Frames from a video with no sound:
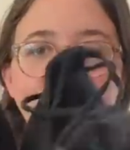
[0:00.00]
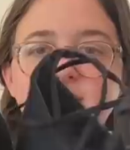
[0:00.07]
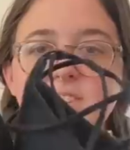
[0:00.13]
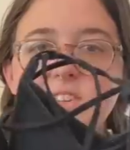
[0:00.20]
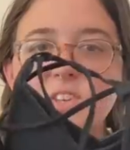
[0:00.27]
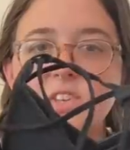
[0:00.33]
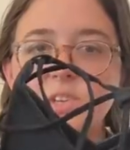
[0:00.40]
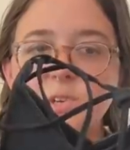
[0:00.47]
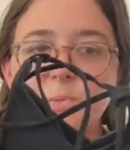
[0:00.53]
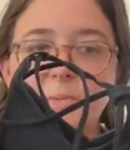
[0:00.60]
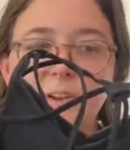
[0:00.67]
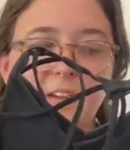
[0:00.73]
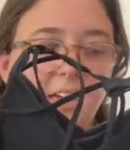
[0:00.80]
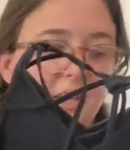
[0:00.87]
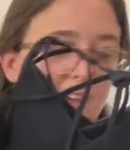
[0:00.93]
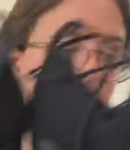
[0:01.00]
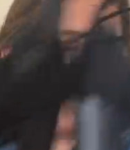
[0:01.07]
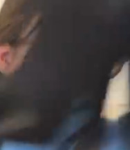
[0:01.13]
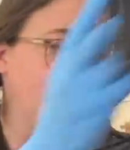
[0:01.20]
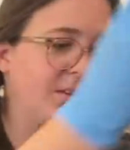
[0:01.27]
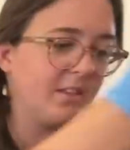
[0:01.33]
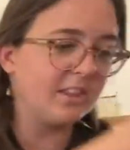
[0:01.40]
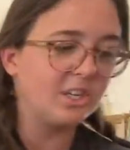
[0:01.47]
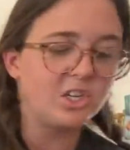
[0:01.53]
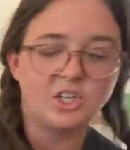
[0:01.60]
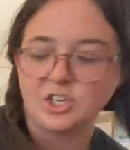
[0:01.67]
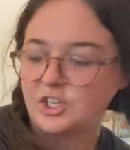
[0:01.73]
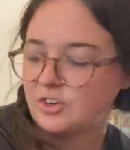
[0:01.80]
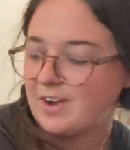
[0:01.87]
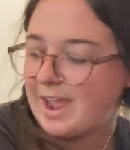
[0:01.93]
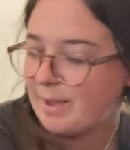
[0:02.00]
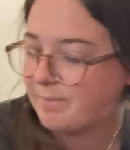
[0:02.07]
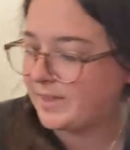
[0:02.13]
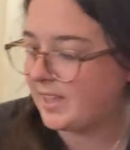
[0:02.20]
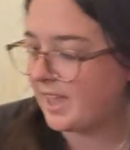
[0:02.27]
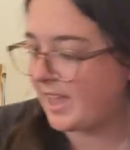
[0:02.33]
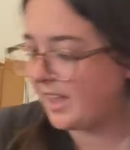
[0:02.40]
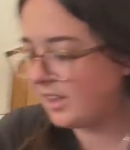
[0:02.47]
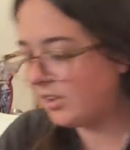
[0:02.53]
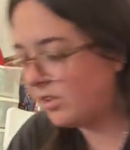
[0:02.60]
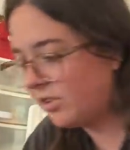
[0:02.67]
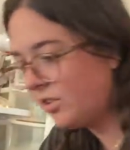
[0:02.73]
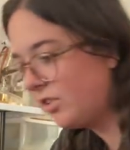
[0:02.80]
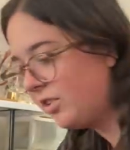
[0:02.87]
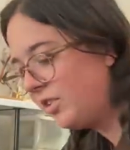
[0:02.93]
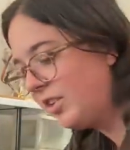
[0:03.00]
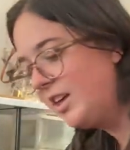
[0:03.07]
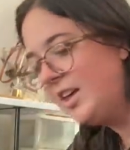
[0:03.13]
Super cute with the strappy ankle.